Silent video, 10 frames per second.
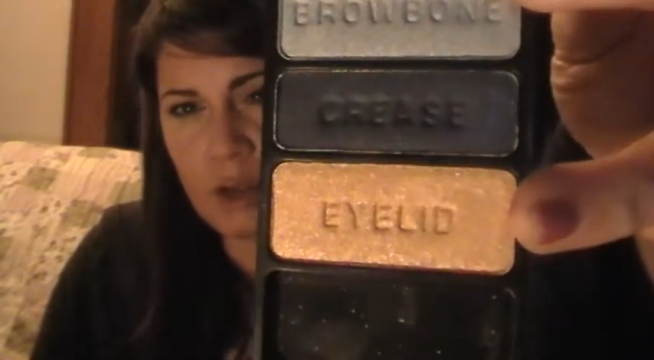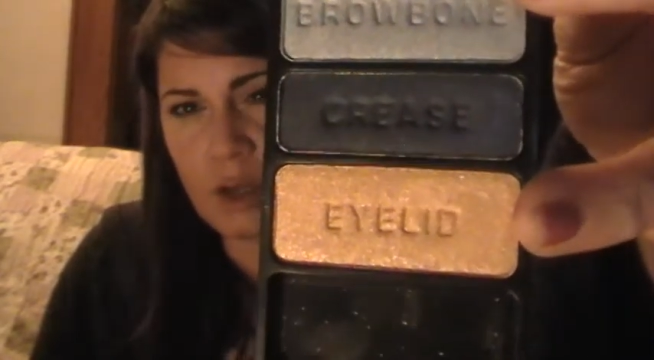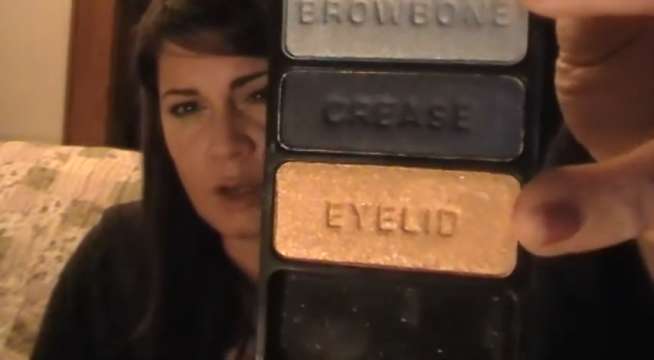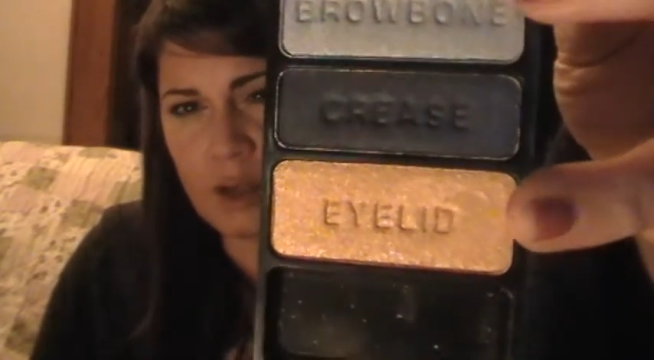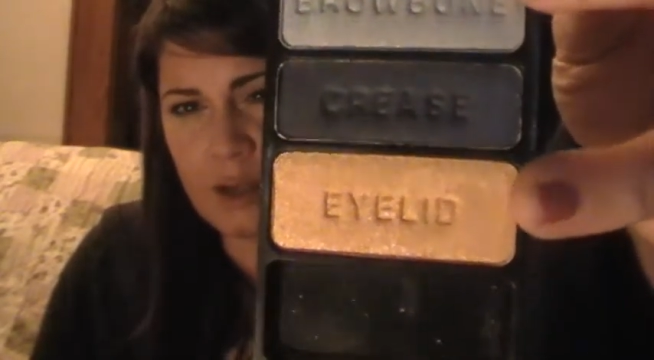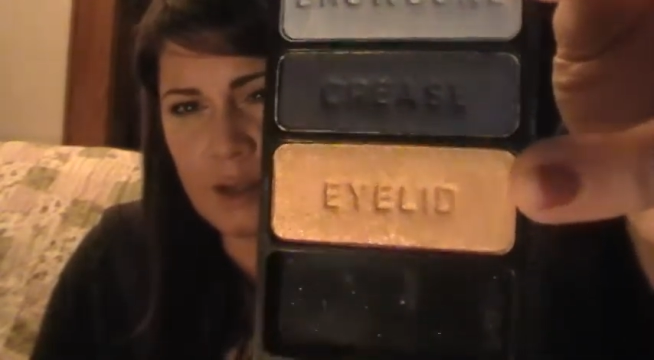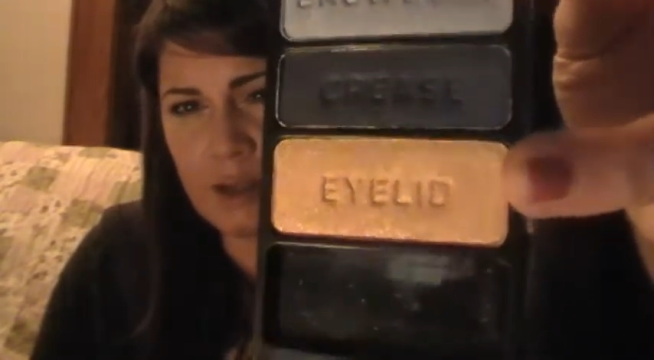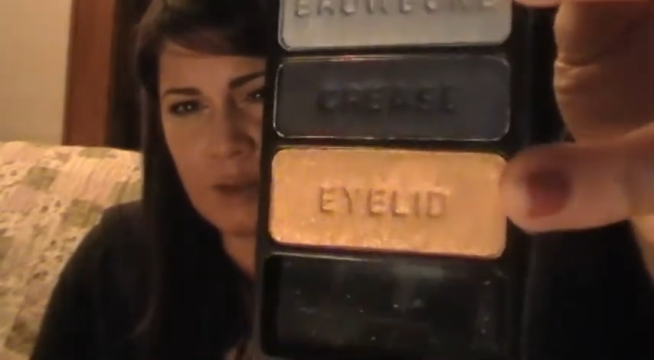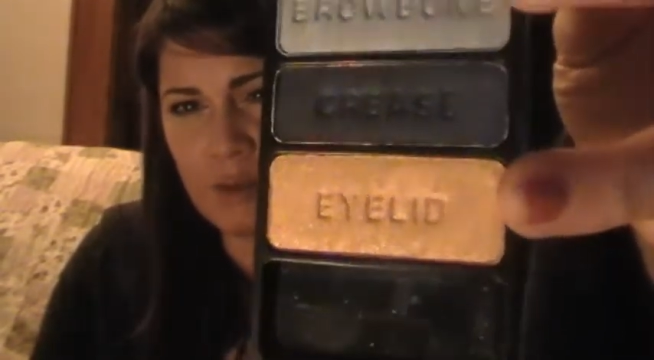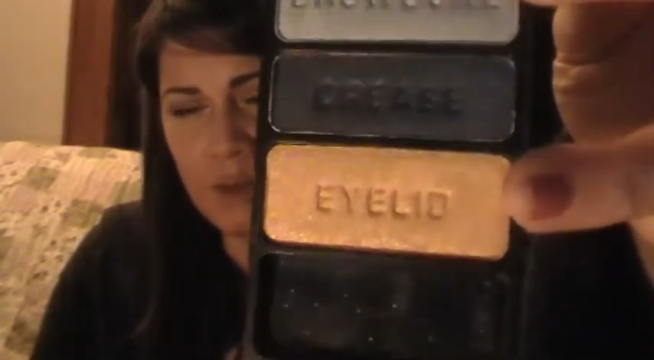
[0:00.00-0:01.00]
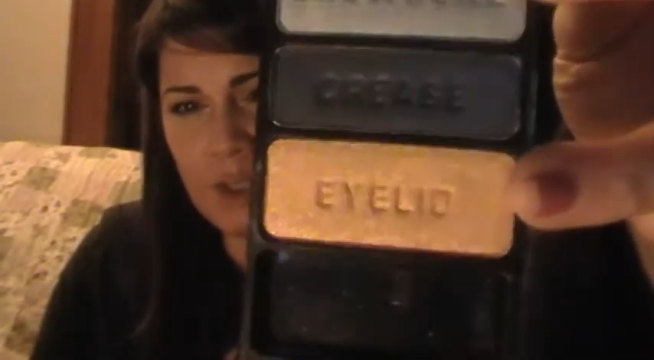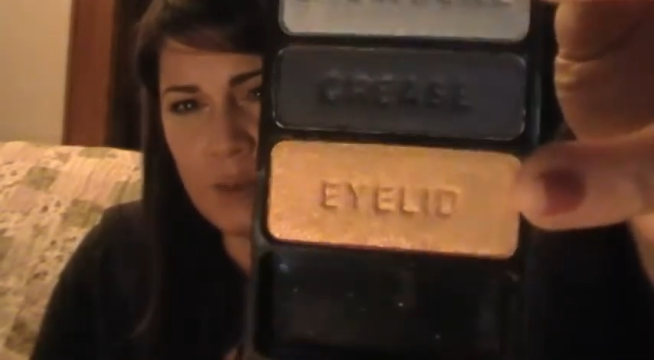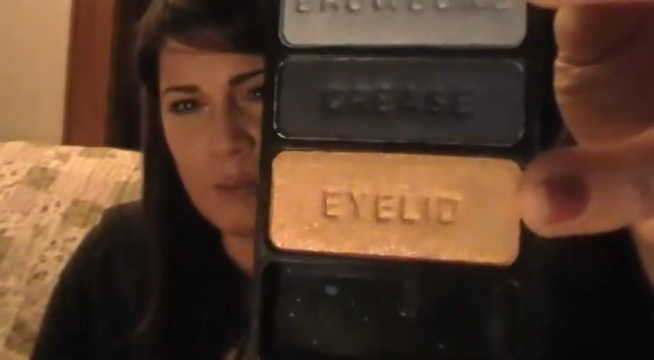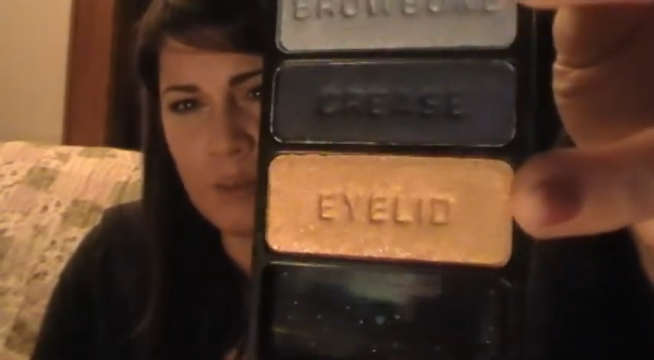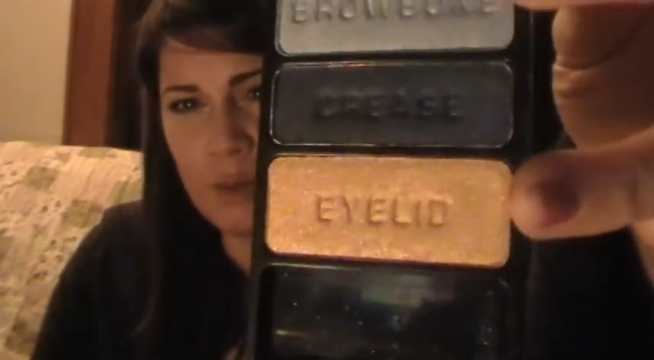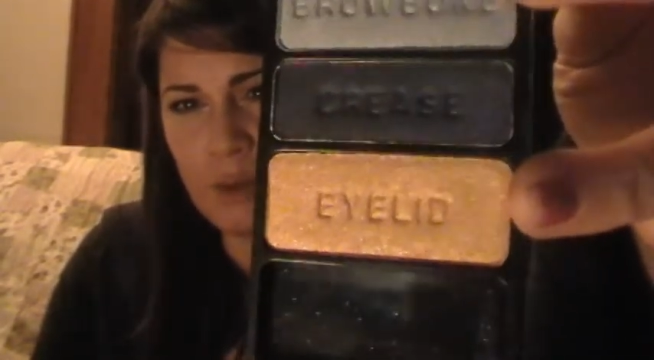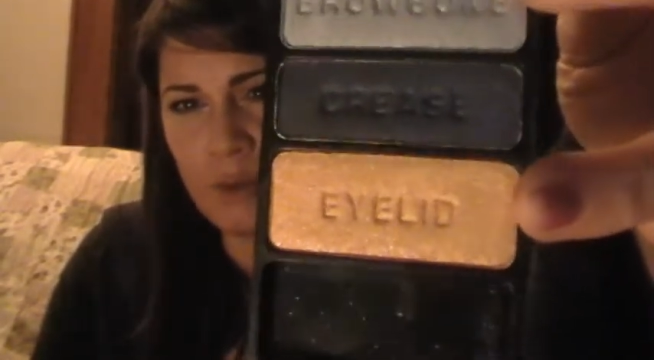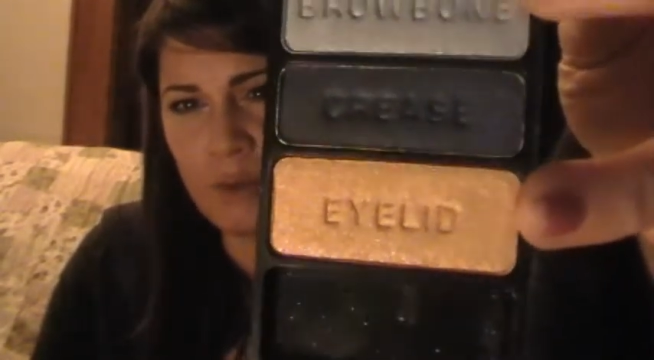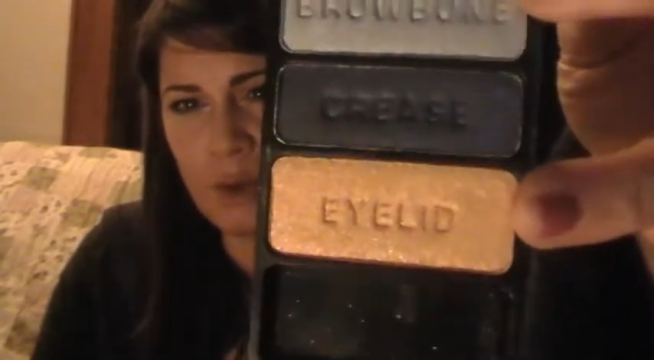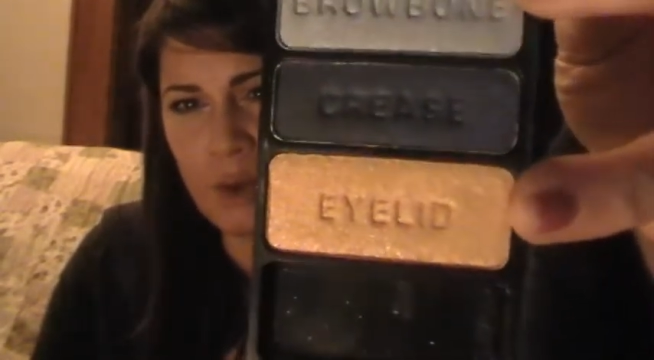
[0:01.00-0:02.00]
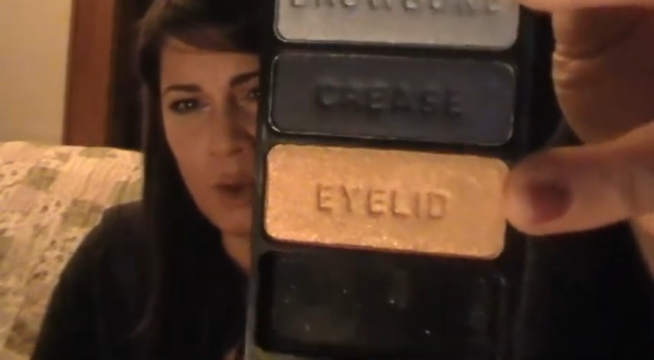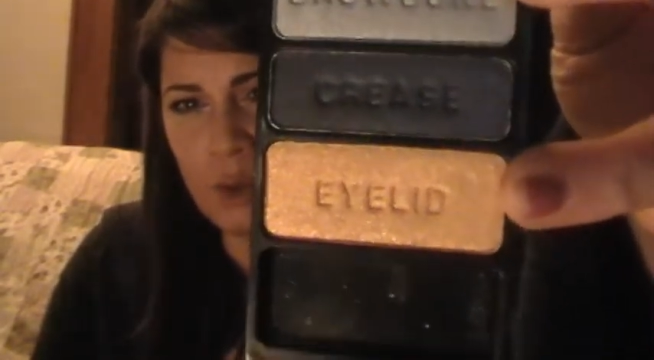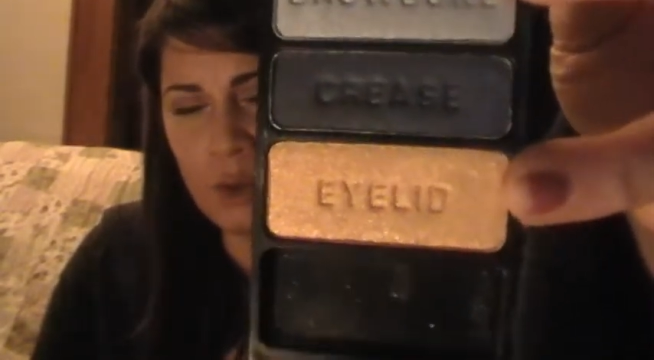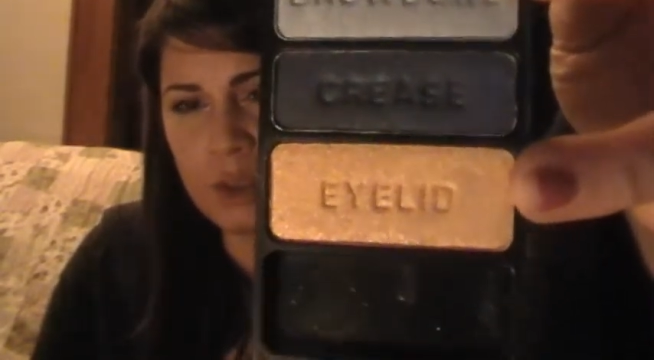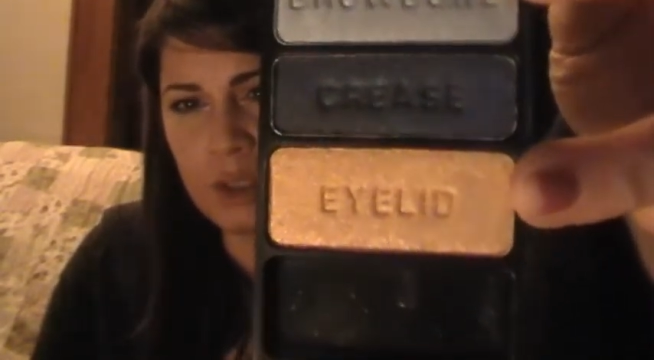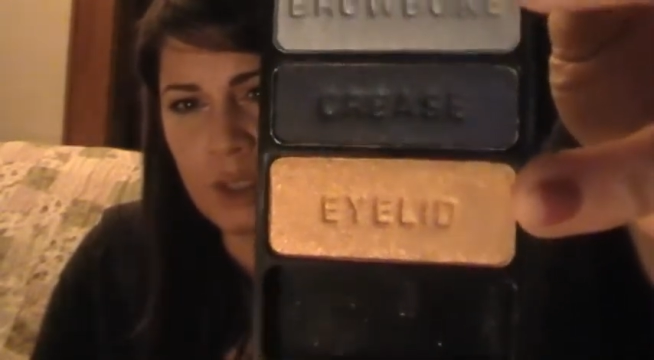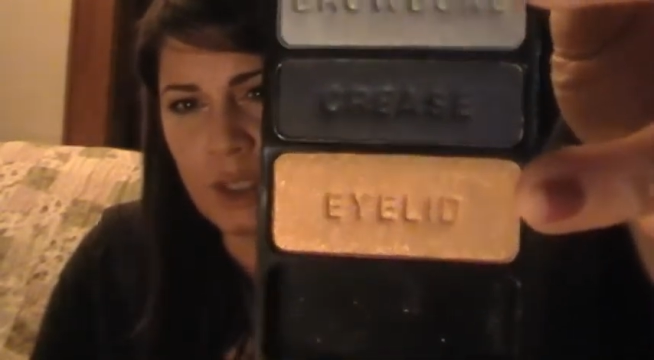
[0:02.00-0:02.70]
uh, is a really beautiful gold.